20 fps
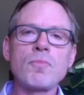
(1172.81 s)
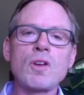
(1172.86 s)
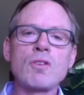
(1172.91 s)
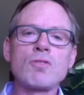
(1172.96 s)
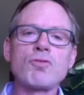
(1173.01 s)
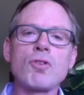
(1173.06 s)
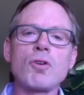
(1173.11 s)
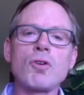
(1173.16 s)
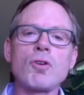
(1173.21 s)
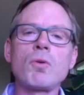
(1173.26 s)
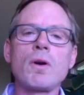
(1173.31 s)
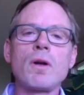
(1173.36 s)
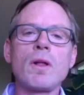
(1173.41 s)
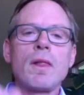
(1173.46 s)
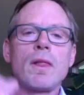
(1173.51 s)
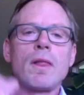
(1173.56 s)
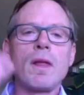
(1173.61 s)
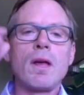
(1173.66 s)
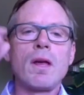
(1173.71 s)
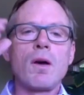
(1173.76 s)
So
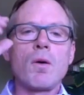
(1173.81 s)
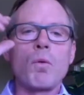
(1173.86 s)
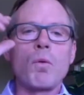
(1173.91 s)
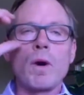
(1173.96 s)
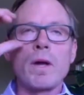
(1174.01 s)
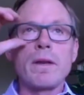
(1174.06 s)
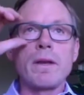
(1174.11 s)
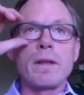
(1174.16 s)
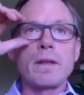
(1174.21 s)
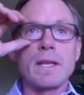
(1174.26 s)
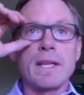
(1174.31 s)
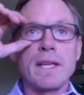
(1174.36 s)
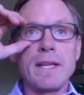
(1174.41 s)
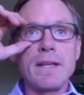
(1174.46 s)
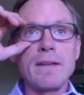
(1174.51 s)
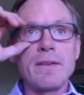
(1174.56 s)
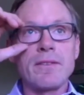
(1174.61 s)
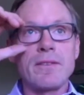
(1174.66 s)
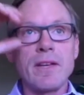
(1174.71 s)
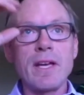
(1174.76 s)
what
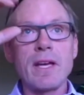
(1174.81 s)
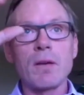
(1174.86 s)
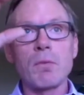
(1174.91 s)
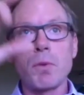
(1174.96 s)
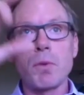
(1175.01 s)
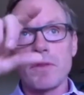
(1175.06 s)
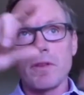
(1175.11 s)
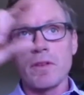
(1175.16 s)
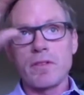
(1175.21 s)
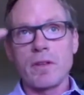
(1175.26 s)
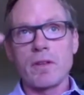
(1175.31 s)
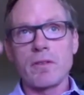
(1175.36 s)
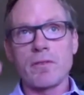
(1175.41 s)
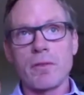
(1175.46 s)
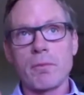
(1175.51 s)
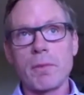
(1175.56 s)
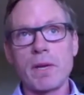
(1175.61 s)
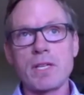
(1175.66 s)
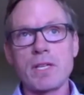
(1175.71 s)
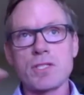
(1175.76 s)
Lynn did with this
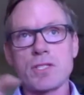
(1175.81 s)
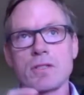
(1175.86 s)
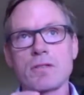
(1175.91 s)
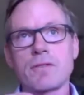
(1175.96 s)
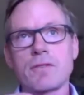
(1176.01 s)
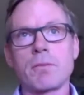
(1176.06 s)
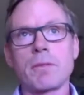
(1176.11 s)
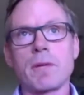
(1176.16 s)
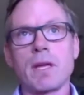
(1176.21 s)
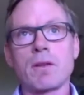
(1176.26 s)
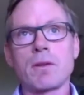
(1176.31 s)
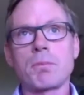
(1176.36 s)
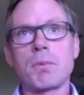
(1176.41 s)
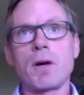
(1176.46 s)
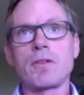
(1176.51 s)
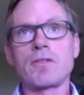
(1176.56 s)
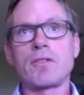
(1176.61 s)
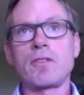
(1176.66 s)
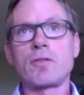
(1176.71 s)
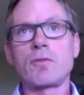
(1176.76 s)
information from the
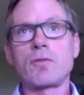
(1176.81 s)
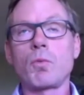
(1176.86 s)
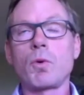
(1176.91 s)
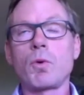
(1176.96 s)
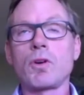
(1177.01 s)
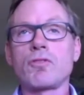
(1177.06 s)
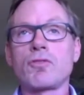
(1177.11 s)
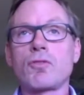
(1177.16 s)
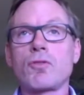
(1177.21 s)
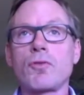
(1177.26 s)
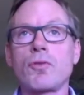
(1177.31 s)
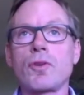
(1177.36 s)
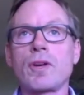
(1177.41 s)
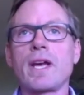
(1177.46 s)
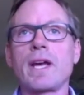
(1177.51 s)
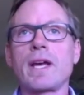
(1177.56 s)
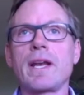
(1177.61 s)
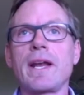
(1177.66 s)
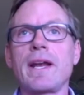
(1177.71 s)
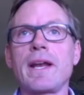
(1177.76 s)
anthropologists was
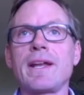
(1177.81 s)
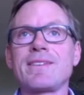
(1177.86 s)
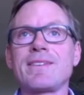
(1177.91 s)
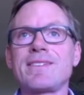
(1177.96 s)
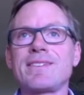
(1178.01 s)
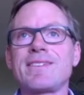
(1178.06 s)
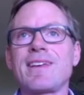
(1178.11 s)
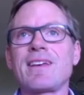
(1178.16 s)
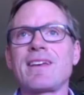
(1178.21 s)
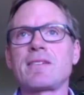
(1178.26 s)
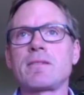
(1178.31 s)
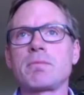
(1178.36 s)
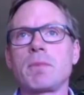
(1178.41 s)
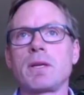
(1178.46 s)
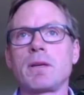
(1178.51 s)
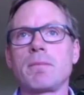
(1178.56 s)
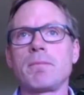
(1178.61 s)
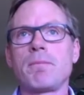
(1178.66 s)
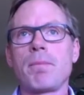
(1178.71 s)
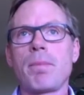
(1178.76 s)
create an
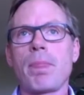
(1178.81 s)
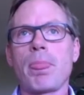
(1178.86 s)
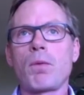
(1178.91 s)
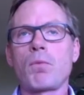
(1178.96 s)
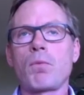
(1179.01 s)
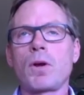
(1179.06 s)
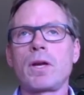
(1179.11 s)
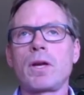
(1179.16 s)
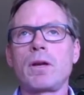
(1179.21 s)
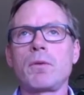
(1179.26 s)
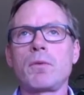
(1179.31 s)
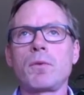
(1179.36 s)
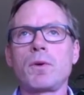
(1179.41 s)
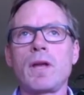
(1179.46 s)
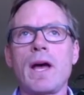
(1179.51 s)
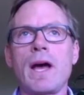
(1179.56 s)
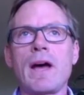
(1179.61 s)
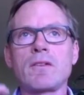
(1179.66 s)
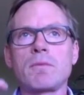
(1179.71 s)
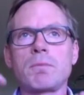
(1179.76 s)
assessment where he
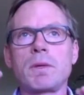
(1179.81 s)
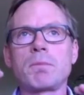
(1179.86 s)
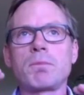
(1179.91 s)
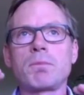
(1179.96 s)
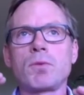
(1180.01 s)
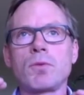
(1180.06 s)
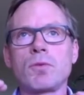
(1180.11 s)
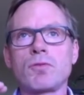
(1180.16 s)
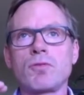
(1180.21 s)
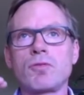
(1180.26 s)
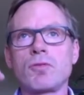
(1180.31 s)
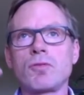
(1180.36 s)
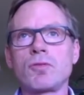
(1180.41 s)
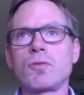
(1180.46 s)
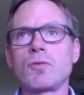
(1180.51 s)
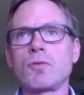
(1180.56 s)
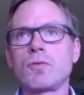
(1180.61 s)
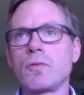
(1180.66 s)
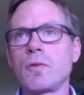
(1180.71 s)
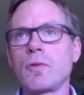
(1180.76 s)
would ask people
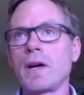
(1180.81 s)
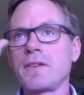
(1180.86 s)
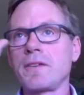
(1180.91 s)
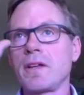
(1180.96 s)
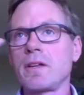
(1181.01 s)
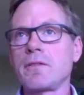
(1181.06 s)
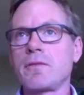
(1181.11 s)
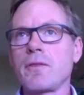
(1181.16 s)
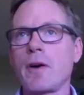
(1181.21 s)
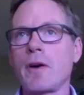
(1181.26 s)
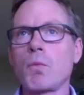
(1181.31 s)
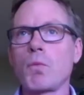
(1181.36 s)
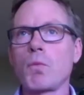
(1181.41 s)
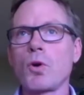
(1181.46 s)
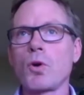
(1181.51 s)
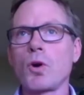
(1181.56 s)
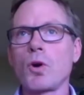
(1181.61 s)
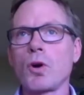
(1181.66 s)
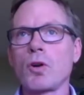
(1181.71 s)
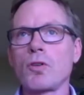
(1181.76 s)
to identify
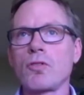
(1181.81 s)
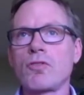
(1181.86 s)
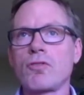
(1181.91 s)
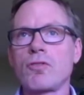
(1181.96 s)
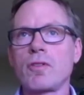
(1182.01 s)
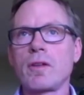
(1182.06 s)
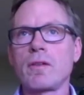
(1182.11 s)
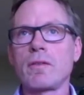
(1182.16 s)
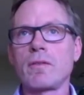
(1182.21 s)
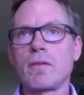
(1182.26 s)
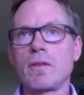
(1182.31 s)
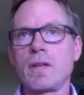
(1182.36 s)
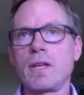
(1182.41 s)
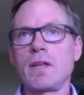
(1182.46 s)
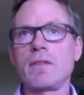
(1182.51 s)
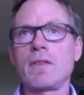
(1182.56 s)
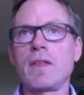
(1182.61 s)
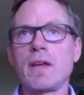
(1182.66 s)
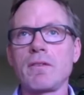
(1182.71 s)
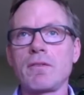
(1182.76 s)
words that
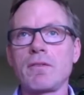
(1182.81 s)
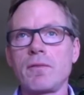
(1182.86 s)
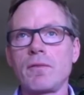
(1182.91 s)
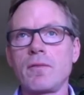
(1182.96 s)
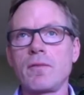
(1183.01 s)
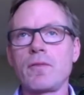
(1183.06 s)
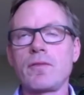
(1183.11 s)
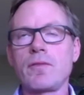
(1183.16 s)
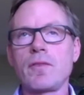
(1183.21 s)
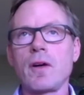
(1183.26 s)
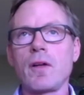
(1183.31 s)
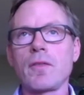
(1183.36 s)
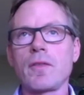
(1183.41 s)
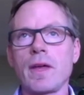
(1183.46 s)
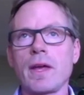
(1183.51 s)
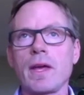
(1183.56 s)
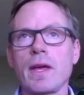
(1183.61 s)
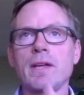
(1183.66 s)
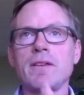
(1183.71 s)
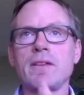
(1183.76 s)
they felt
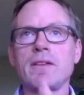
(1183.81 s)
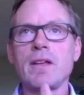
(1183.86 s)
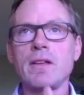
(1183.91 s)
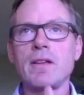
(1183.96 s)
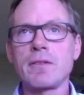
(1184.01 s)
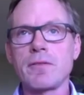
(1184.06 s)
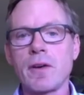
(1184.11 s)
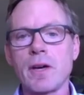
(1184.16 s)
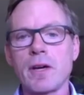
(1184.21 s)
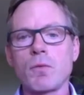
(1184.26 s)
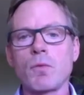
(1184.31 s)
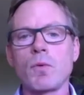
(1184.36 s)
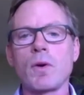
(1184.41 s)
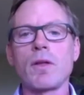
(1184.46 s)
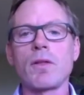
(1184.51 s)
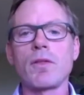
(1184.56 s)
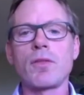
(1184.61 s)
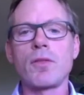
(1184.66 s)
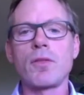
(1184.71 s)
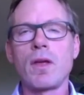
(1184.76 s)
they identified
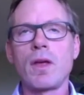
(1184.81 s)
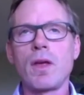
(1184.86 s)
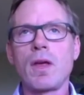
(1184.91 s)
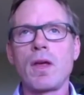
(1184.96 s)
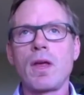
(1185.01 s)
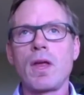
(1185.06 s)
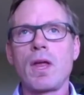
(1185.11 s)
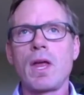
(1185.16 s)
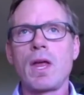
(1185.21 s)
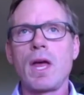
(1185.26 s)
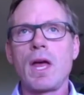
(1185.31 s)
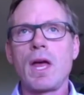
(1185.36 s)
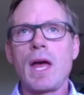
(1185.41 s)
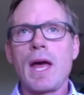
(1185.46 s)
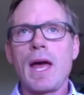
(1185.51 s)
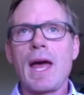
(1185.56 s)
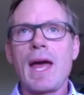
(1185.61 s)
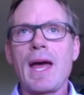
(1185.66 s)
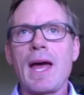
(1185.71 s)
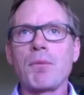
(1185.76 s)
with.
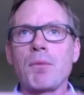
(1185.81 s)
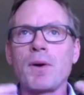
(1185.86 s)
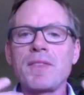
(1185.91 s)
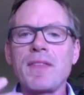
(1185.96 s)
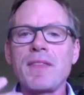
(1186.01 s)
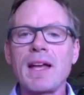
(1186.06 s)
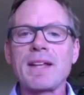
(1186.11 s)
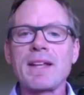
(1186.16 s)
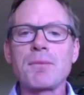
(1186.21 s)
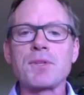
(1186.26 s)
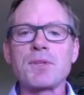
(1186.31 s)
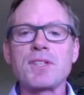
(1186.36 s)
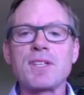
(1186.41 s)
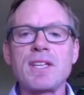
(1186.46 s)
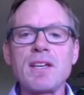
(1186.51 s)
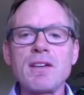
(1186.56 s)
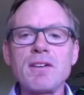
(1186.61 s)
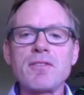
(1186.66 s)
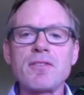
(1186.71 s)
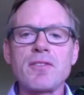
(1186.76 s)
And what that would
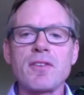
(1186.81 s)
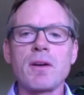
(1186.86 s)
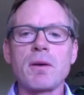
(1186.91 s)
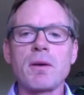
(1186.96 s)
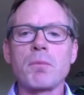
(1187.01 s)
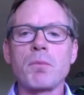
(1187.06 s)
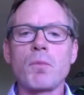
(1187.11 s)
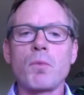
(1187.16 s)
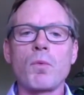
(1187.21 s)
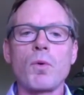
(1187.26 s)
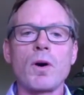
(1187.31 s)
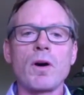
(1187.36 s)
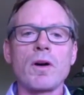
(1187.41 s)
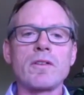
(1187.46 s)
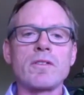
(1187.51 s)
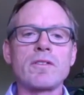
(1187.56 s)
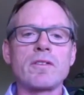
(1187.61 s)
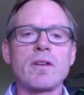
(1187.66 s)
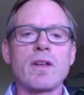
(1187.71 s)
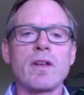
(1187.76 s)
give him
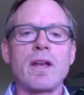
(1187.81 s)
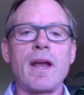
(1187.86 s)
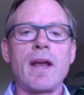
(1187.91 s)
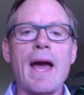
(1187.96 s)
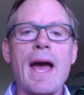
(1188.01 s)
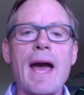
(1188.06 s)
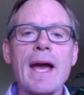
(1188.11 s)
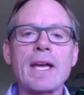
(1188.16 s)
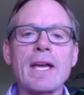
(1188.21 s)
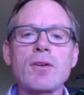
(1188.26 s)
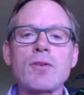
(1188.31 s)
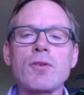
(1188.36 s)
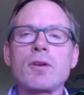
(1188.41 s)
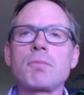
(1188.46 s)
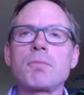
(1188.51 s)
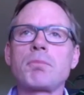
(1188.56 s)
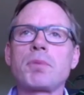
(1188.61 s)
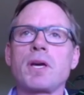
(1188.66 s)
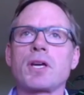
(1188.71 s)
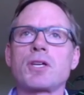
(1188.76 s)
was an
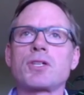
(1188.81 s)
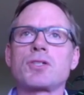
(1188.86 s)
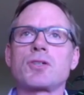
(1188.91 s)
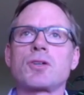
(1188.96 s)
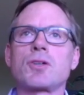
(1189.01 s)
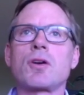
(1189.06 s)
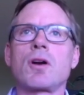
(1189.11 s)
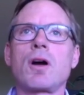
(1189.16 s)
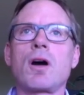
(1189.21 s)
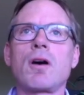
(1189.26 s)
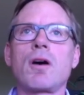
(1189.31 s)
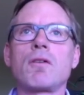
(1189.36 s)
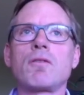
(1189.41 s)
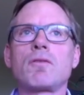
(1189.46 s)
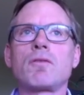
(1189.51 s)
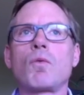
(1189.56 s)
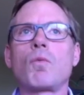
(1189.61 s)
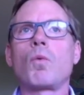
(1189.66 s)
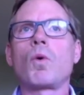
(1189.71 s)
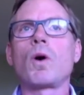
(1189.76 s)
accurate picture
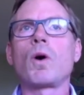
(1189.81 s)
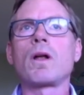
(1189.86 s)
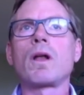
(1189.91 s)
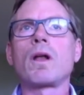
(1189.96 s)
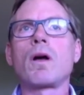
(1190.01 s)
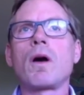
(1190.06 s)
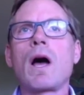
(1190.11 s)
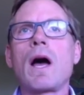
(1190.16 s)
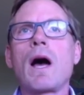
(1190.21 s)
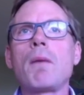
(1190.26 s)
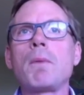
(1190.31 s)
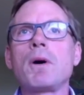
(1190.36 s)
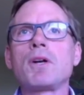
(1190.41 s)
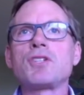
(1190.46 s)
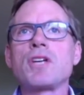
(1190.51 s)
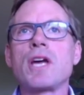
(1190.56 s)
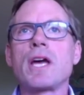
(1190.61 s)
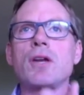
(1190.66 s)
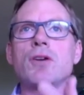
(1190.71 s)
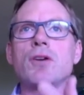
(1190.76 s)
of how
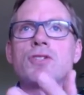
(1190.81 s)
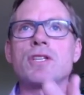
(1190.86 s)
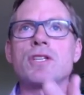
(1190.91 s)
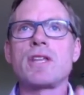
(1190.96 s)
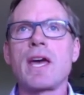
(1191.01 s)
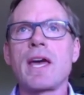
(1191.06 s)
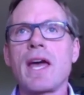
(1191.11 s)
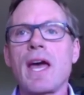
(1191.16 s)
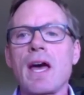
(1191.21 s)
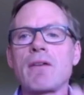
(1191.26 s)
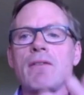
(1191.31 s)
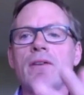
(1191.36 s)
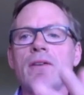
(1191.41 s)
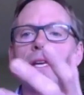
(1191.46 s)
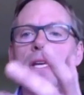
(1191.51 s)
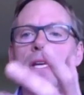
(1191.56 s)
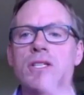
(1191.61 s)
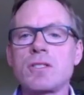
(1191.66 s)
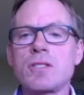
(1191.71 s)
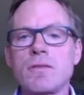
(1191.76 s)
much energy they have
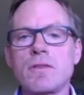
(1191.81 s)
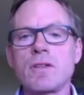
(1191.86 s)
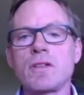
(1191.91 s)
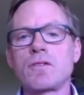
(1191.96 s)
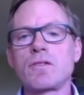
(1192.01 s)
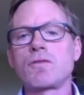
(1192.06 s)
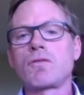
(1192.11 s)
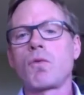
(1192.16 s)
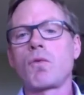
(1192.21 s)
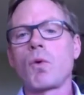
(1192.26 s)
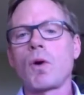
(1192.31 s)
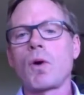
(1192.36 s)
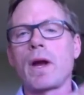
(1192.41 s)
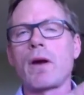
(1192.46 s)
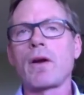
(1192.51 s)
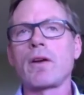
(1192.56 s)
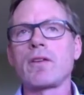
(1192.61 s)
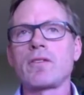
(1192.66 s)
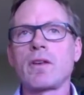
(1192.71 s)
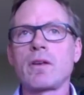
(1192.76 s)
in each of these 4
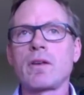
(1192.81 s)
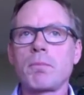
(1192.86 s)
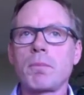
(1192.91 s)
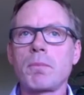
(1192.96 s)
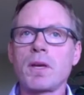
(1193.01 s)
areas.